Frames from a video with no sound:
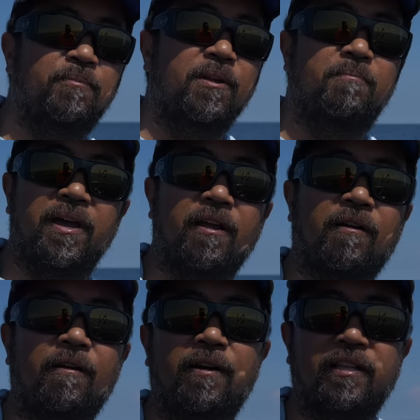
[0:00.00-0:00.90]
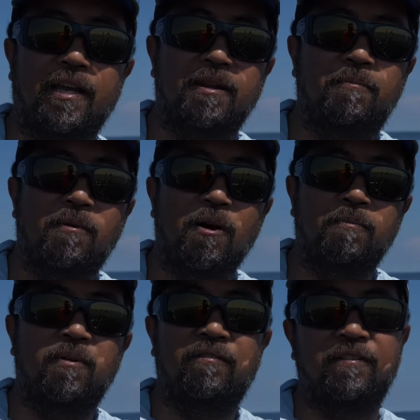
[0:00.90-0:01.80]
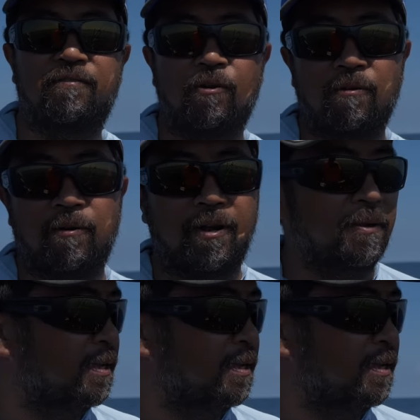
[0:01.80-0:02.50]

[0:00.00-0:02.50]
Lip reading: put by the current and the boat moving forward.